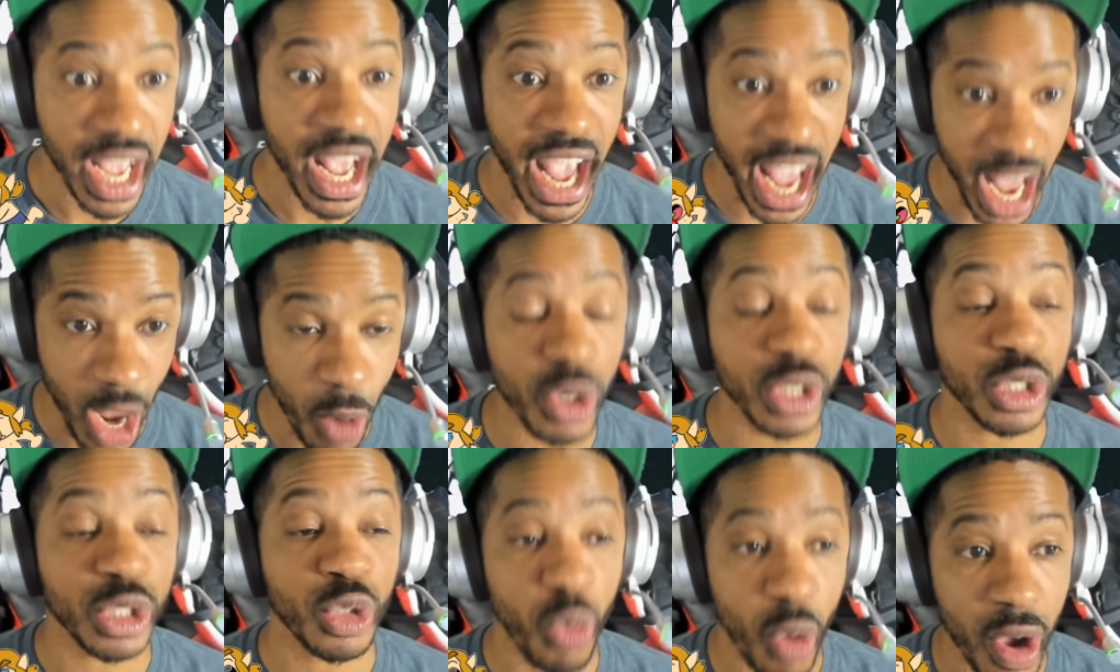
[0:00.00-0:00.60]
It
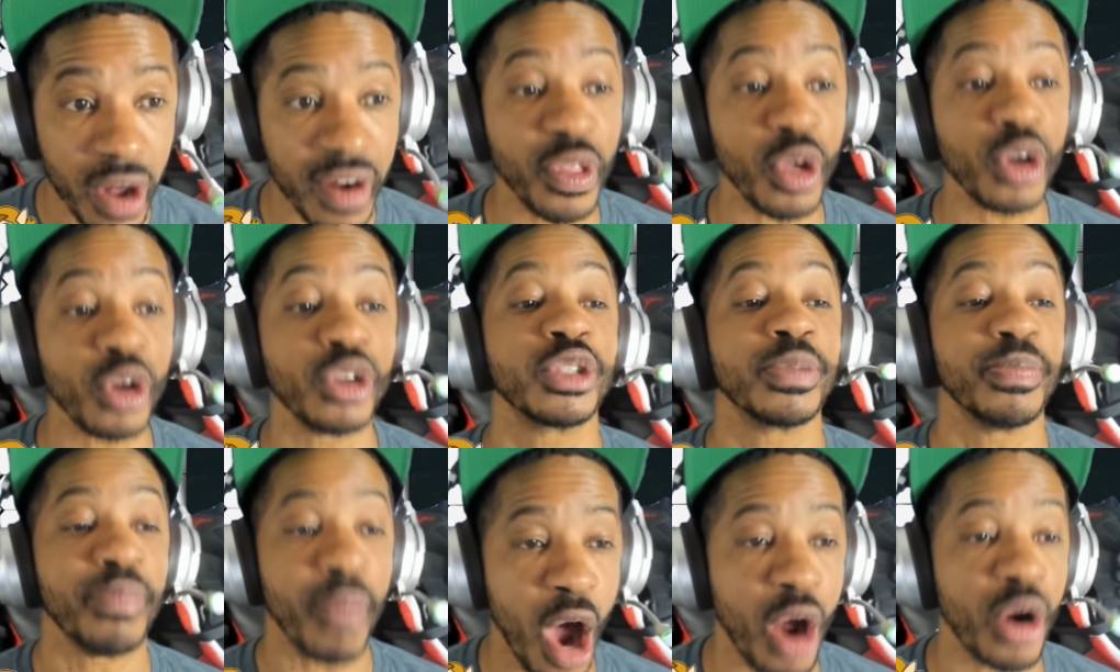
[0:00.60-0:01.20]
was one of
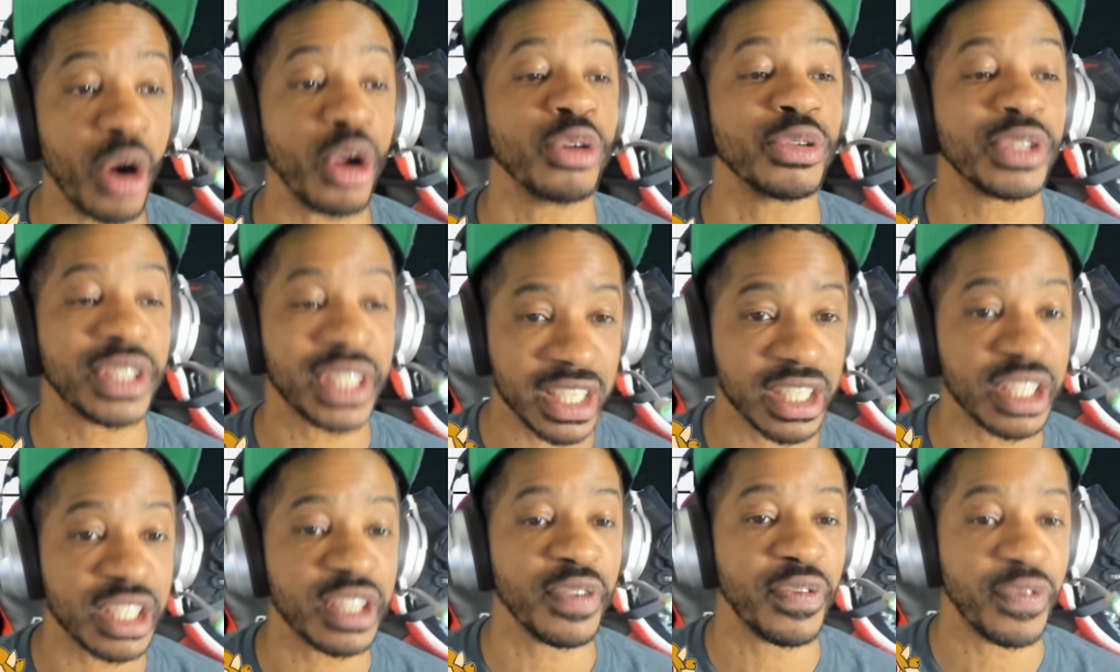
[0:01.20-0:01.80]
those Mario
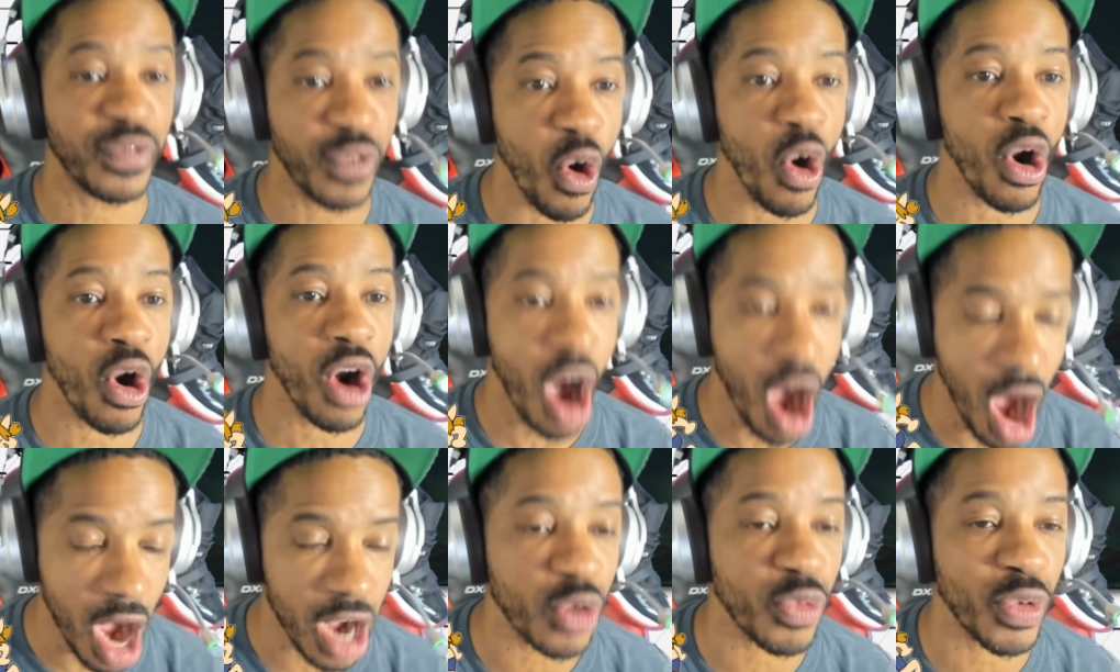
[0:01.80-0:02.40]
64
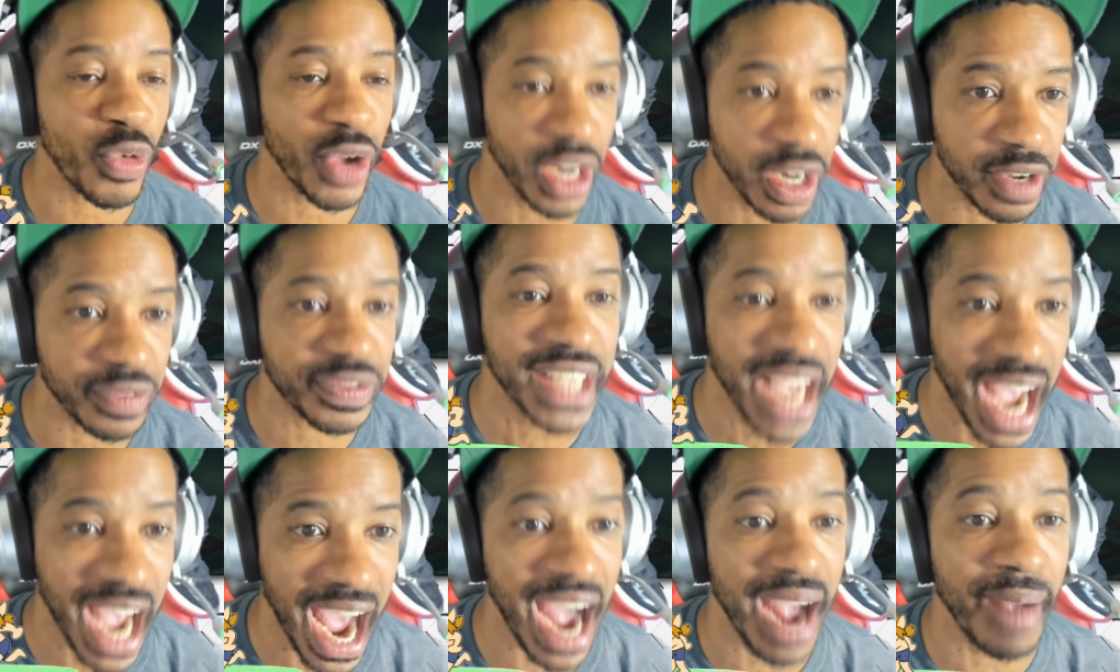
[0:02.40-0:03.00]
Ocarina of
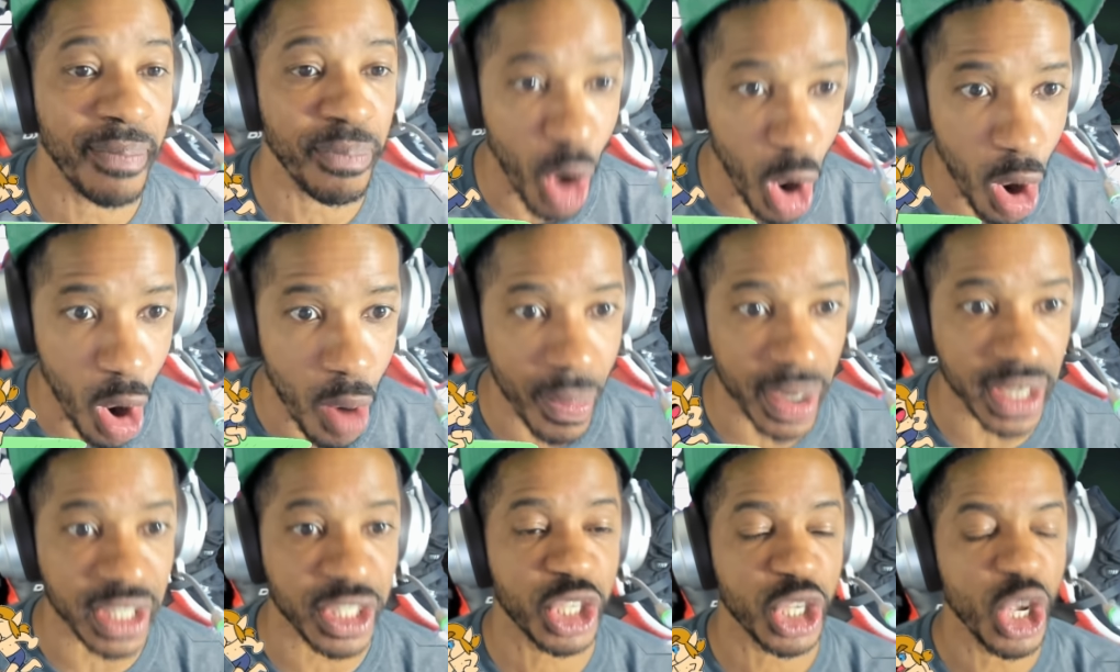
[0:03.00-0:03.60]
Time
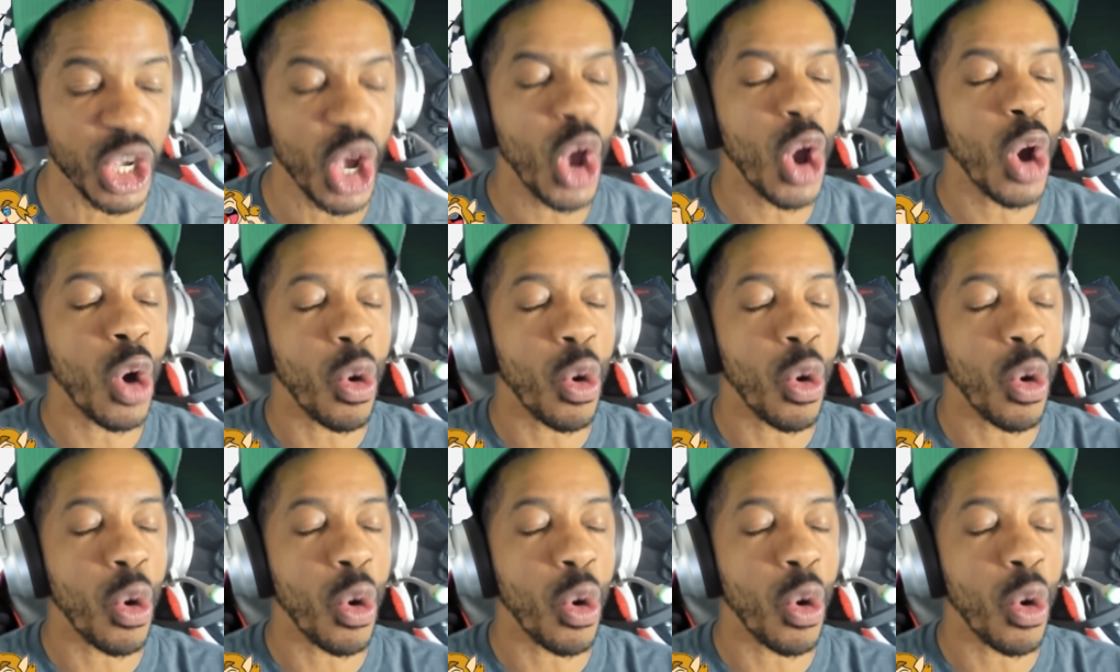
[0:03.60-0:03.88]
moments